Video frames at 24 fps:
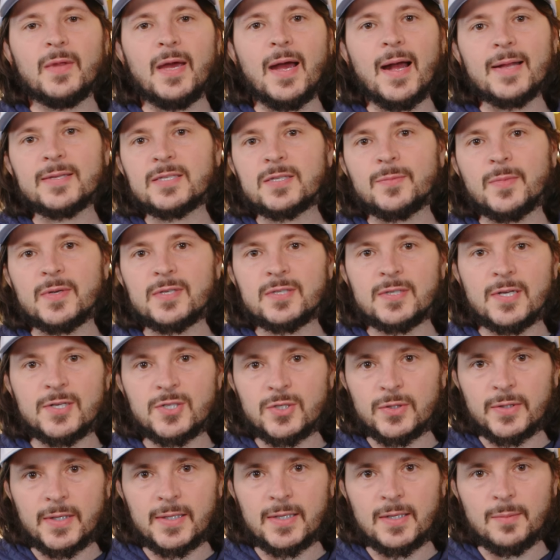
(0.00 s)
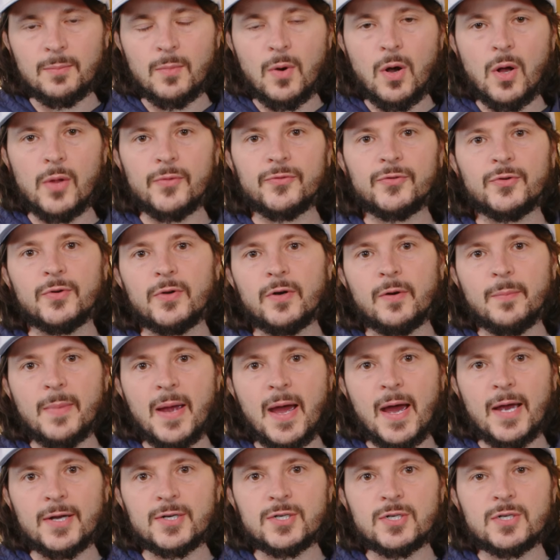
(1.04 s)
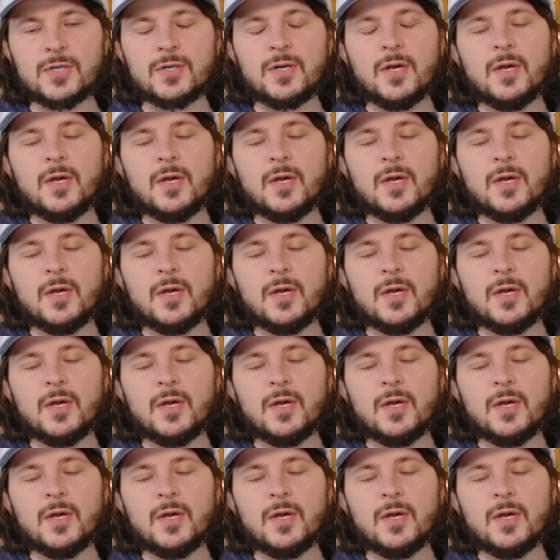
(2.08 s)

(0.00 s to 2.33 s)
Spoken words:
add some acidulated malt to your mash.